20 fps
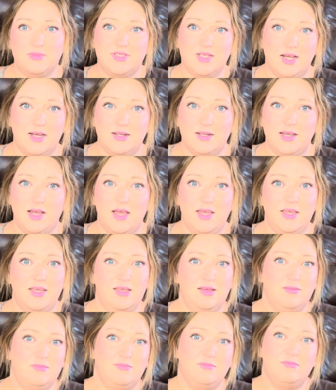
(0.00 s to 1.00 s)
done. I
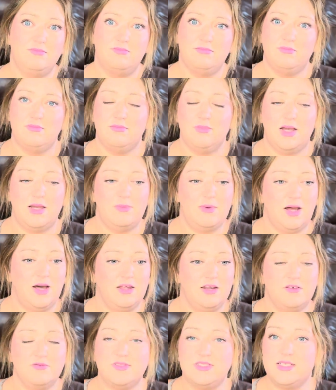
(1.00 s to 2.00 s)
am, I'm out
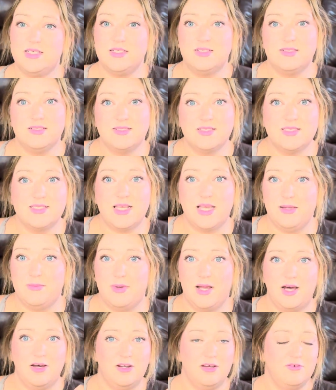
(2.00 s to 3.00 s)
of tins. I'm
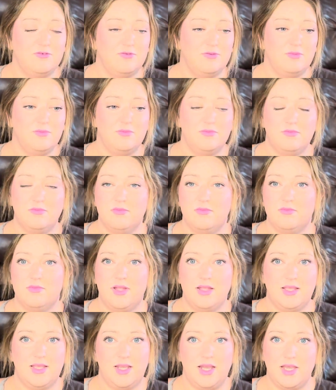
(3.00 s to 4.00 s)
out of
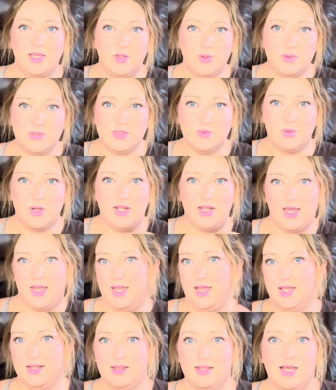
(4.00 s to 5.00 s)
like I used what I
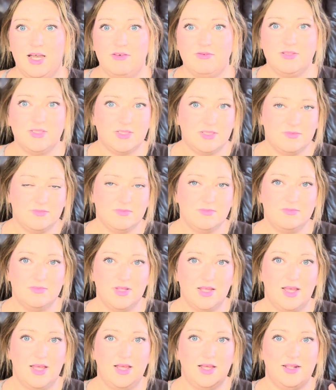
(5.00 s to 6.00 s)
had left
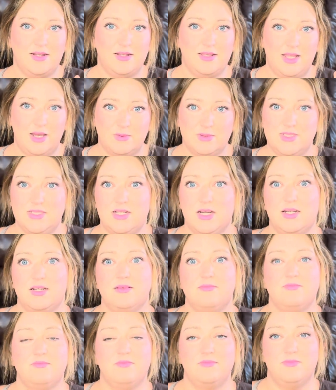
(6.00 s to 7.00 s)
and that was
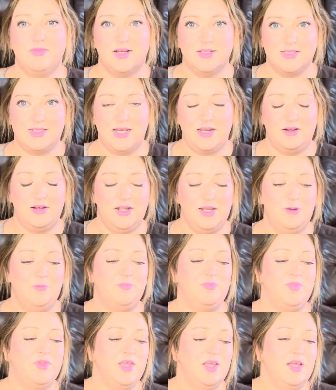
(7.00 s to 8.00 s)
done on Saturday.
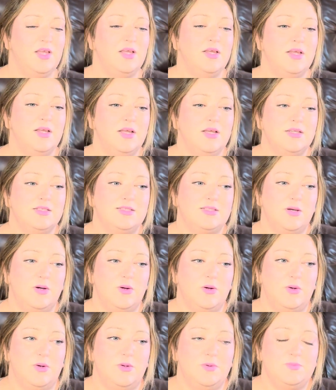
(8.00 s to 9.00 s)

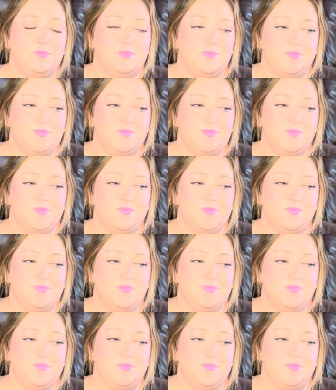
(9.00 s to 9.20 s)
So